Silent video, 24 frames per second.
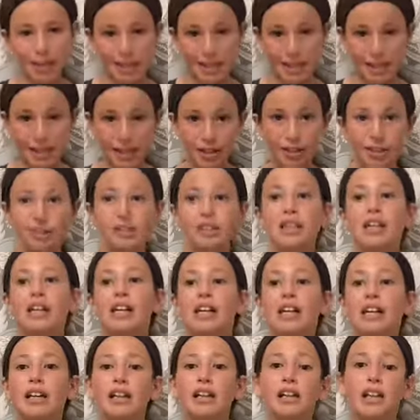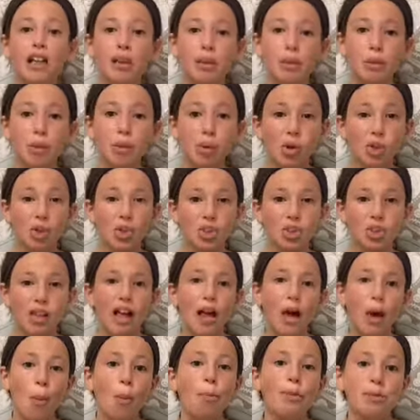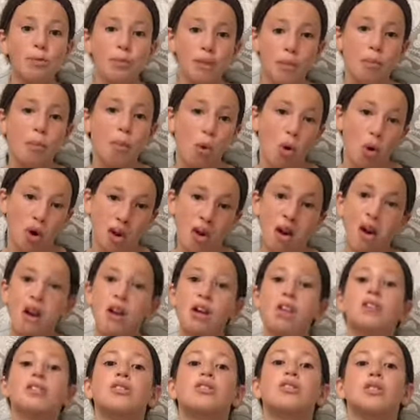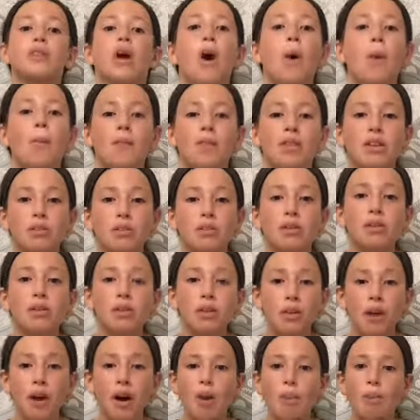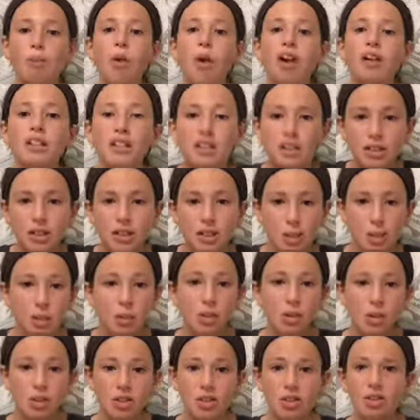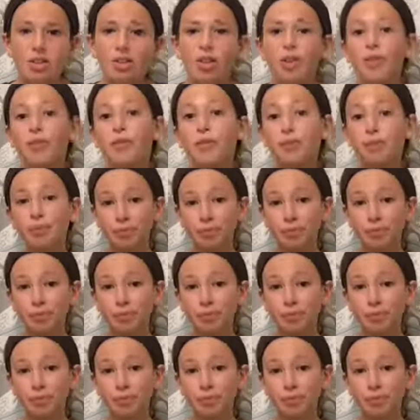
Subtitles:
my skills, the bullet journal helps me more. So, if you want to start a bullet journal,